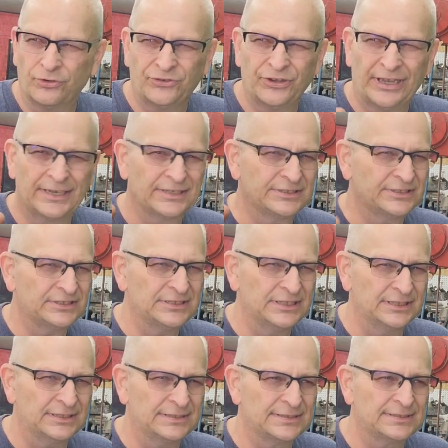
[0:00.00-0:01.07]
a set of
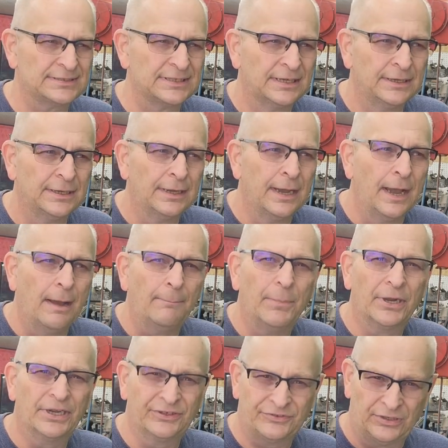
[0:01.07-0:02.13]
6,
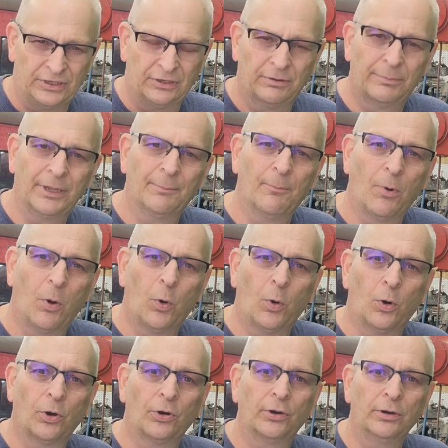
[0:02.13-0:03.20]
but it's a little bit
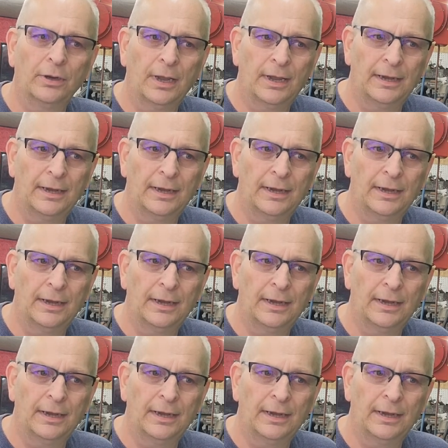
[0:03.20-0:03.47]
more.